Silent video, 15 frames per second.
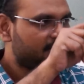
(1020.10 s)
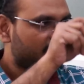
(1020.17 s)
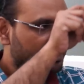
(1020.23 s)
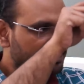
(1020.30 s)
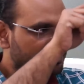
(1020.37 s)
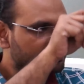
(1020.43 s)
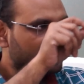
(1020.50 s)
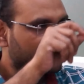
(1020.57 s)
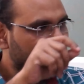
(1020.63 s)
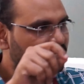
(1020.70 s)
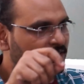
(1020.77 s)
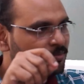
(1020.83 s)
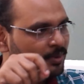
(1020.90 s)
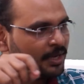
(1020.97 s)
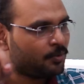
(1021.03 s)
right? It's
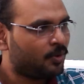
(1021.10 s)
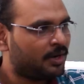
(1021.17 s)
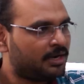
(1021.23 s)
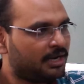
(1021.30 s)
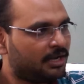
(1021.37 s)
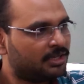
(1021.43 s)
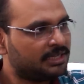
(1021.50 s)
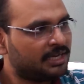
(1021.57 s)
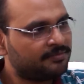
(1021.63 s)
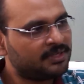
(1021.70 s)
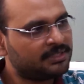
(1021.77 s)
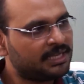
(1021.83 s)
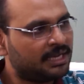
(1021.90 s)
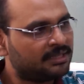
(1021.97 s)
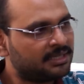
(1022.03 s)
connected by one after
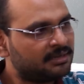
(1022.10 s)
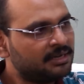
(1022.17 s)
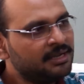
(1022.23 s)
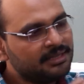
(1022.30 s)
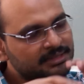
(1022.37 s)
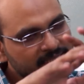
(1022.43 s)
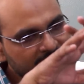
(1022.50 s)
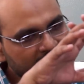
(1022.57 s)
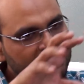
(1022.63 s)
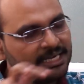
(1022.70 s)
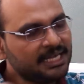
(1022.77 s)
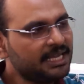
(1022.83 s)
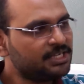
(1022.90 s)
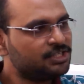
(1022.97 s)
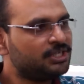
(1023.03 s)
the other. This
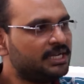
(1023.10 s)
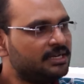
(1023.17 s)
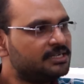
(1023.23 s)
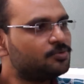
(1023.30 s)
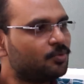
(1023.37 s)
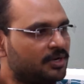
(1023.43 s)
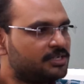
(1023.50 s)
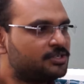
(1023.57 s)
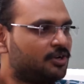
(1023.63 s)
entire chain is what is